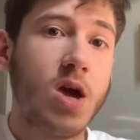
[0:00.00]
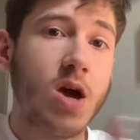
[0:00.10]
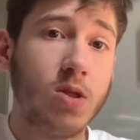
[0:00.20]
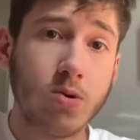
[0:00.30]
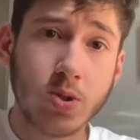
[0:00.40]

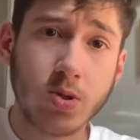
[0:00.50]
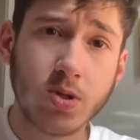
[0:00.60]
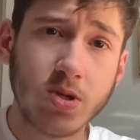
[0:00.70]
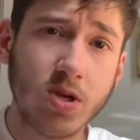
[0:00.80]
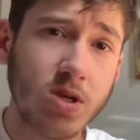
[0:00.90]
and there's also
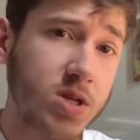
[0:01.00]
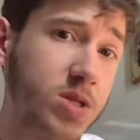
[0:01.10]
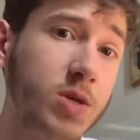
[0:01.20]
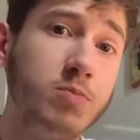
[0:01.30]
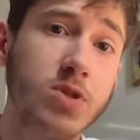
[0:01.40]
the
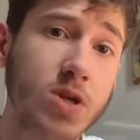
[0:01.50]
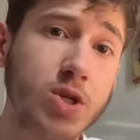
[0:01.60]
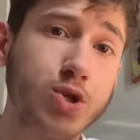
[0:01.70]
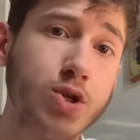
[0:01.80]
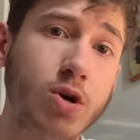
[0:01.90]
Disney Plus
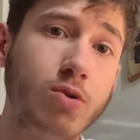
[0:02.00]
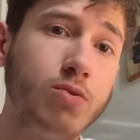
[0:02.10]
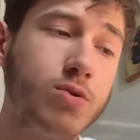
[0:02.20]
show,